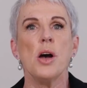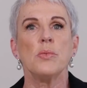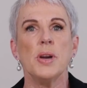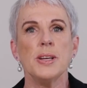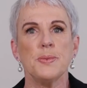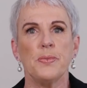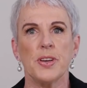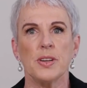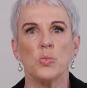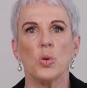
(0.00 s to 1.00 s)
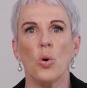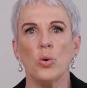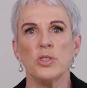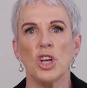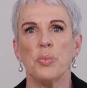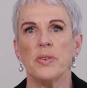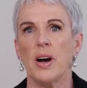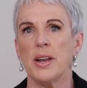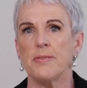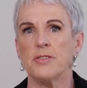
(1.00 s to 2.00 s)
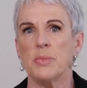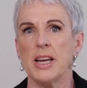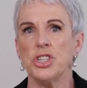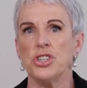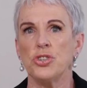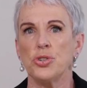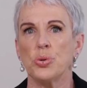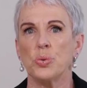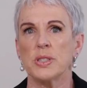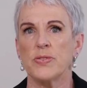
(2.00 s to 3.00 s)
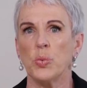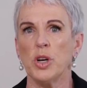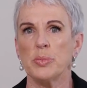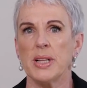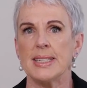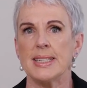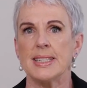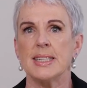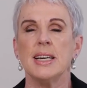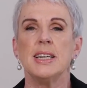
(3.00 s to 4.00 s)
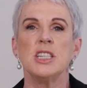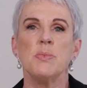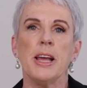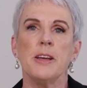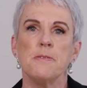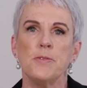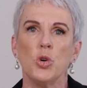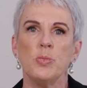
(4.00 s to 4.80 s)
RESPFIT will also provide information and tools for workplaces to make informed